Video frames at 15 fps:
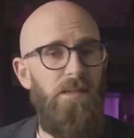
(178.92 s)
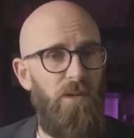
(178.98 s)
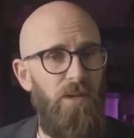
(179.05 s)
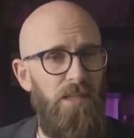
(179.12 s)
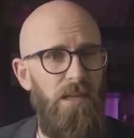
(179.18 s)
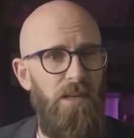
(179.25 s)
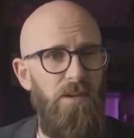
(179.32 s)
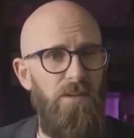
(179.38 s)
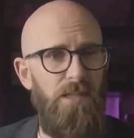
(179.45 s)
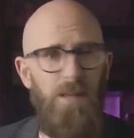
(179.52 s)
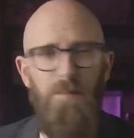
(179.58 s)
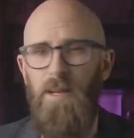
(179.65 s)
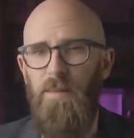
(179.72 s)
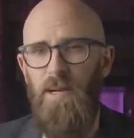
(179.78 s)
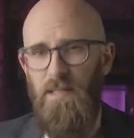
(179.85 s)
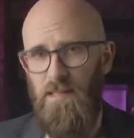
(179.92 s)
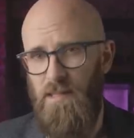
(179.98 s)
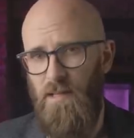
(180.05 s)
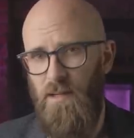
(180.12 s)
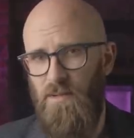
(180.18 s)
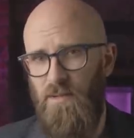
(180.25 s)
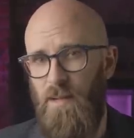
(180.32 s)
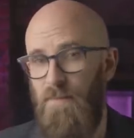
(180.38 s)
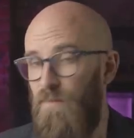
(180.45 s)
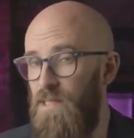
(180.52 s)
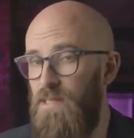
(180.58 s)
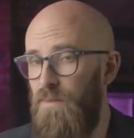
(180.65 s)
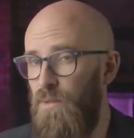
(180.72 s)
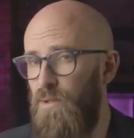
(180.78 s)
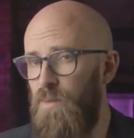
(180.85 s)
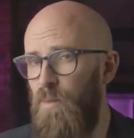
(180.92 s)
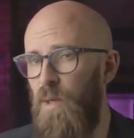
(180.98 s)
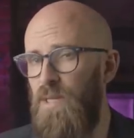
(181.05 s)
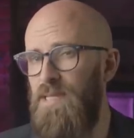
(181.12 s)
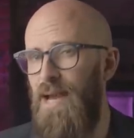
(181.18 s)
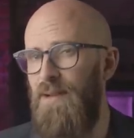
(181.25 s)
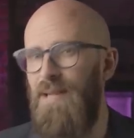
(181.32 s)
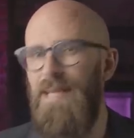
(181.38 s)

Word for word: still continues in many parts of the country. It's difficult to point out